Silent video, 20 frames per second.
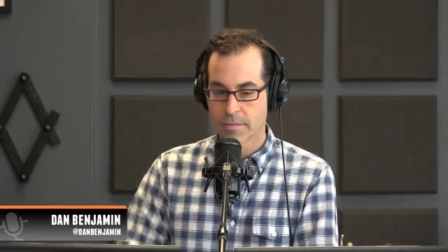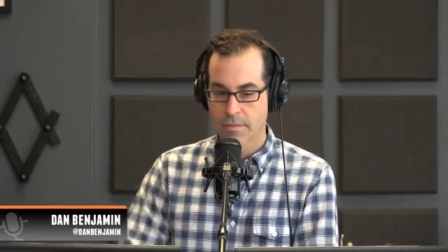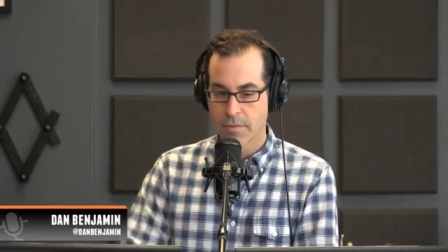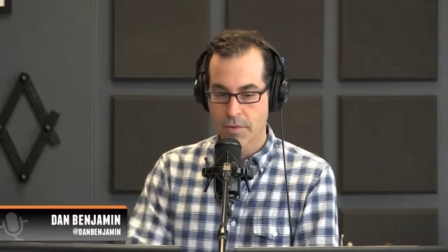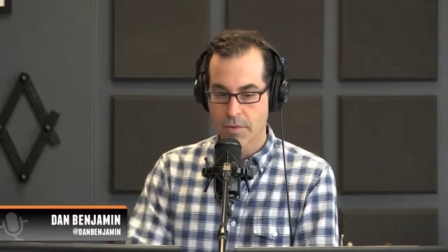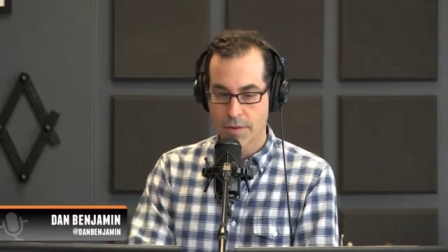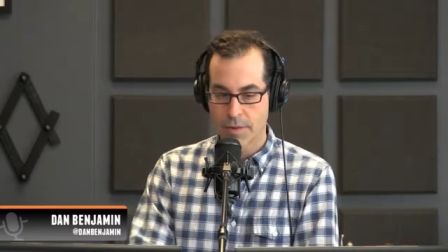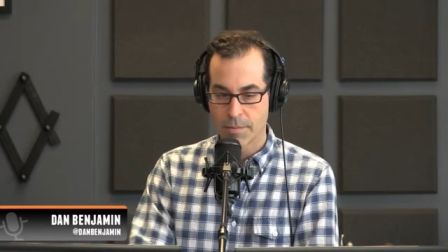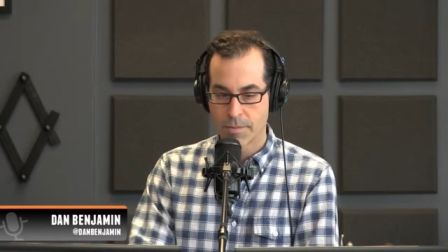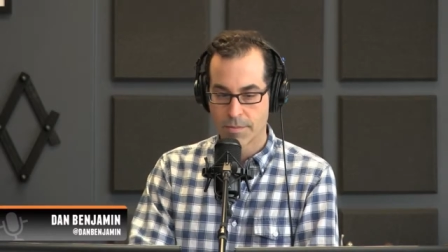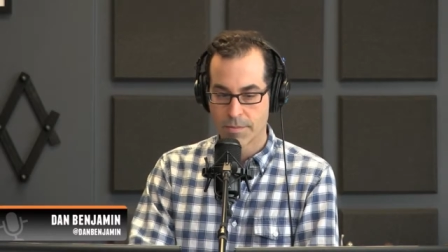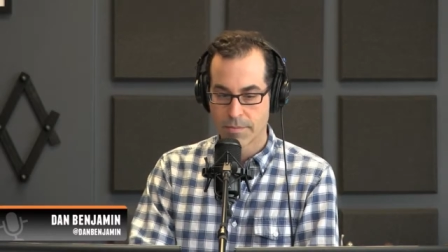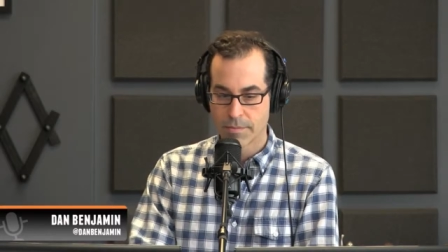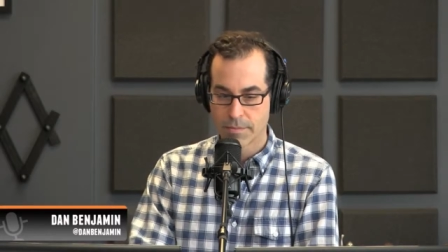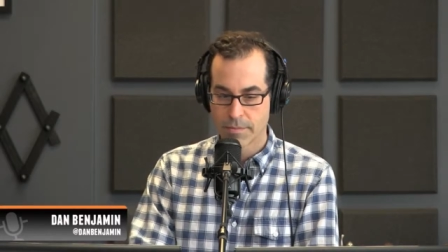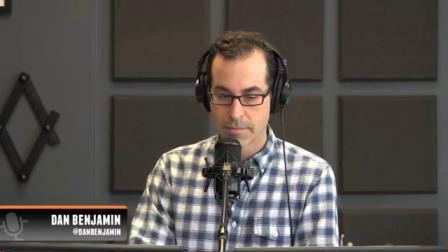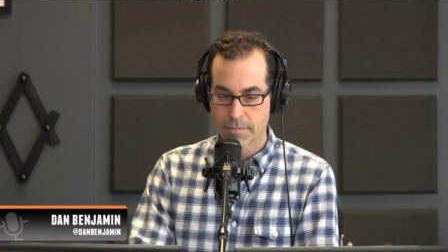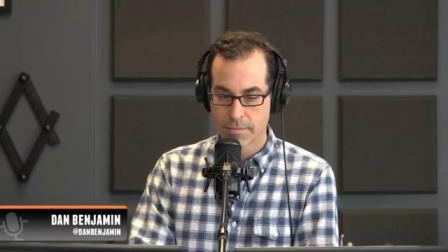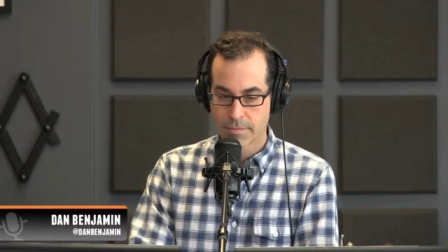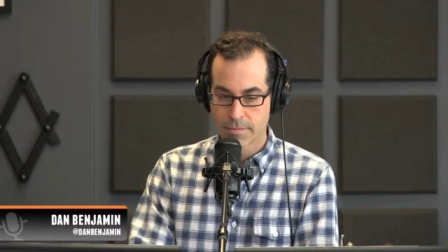Okay.
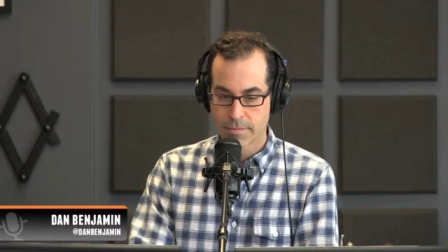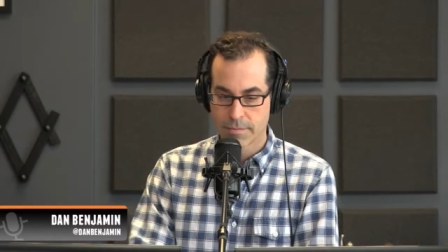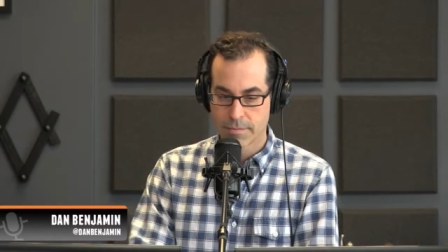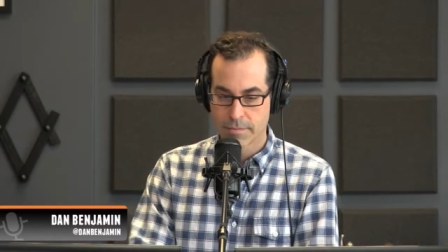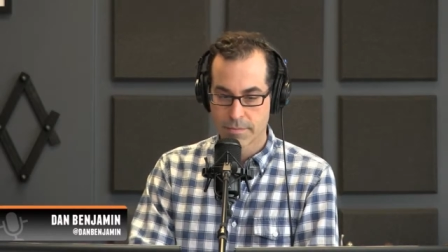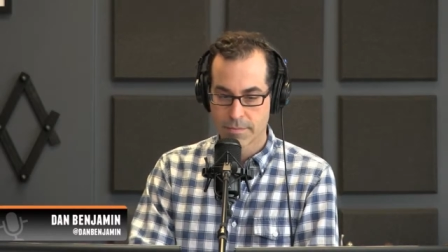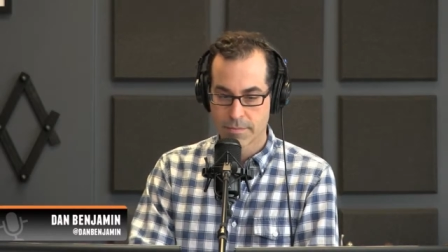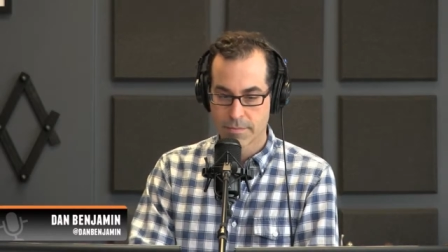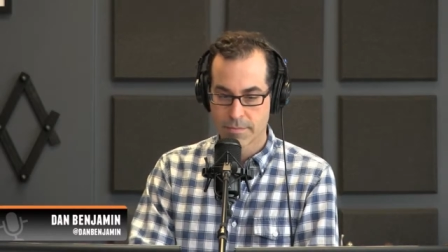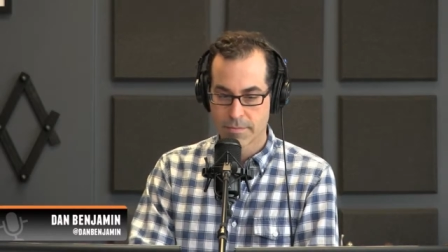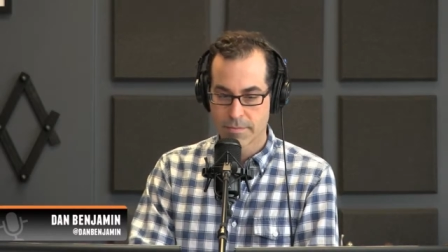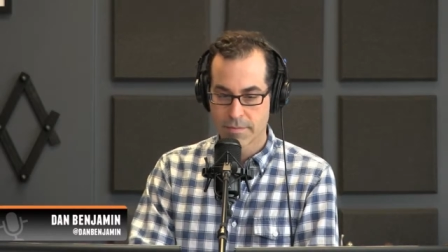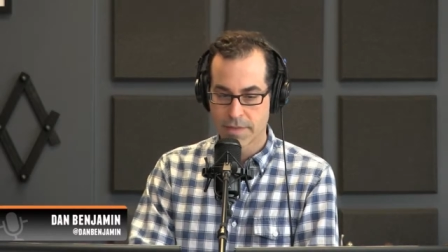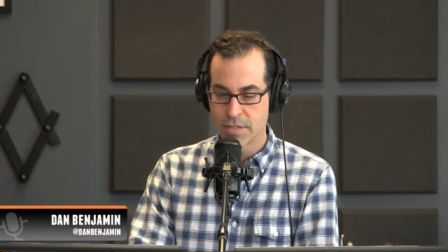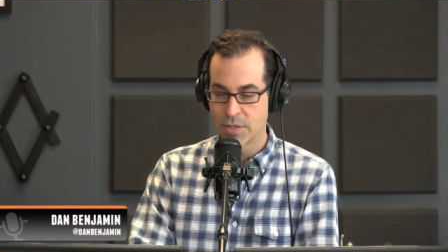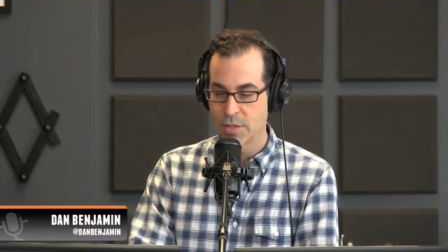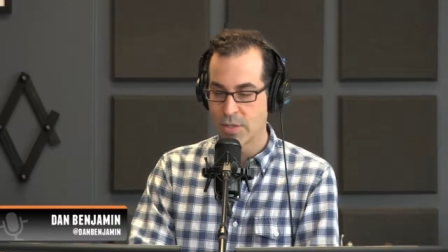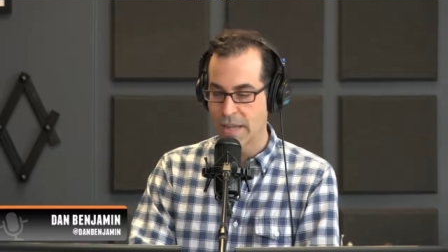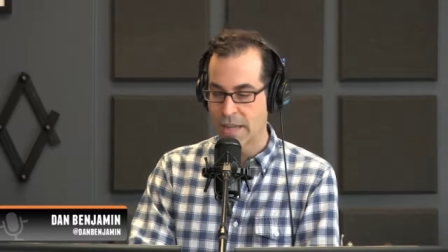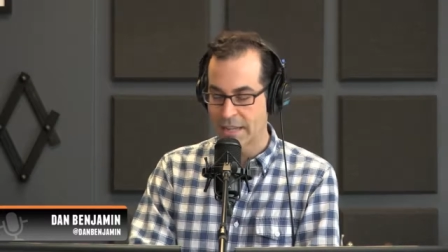I
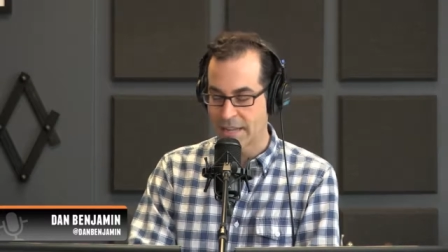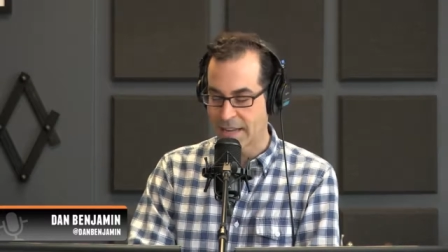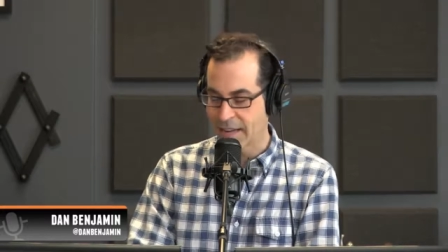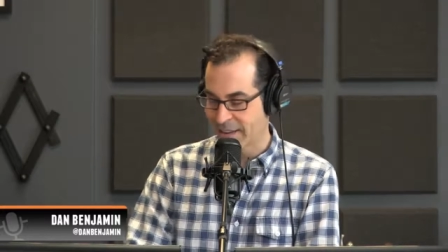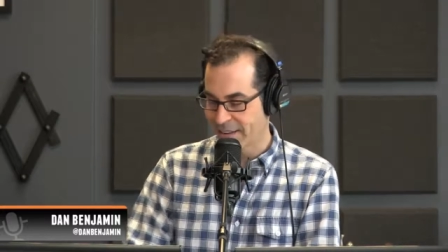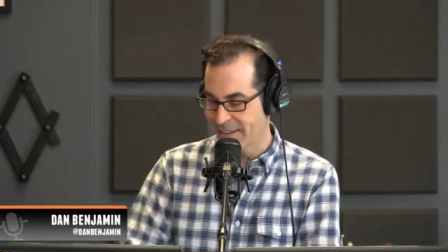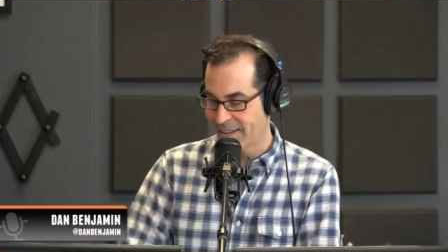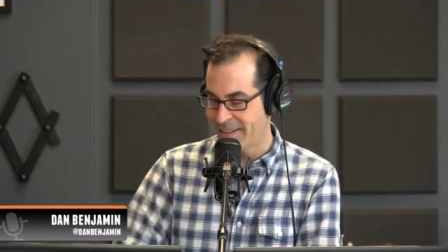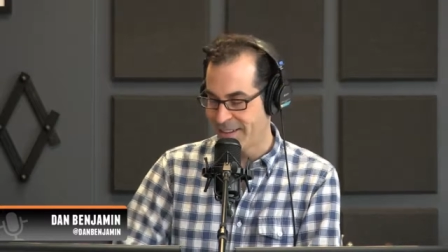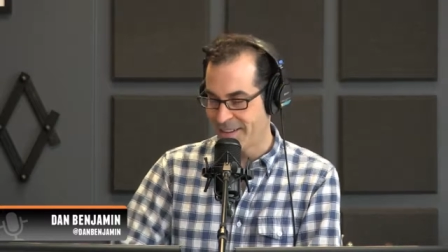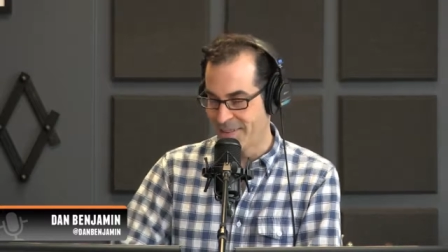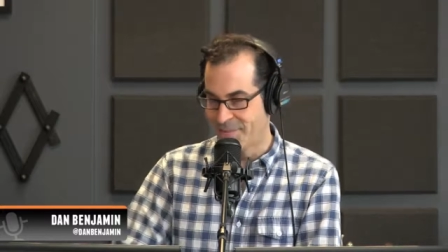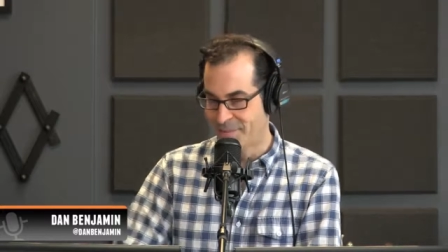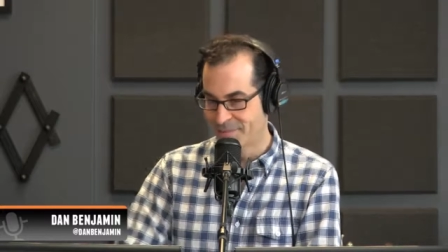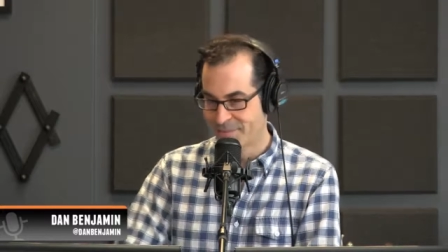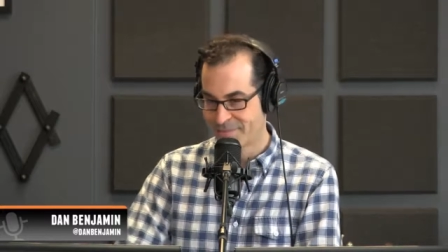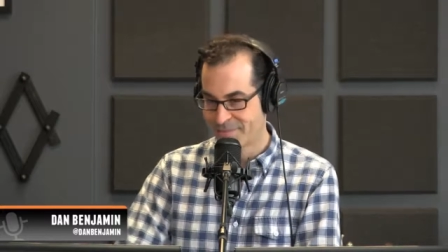do like that clip.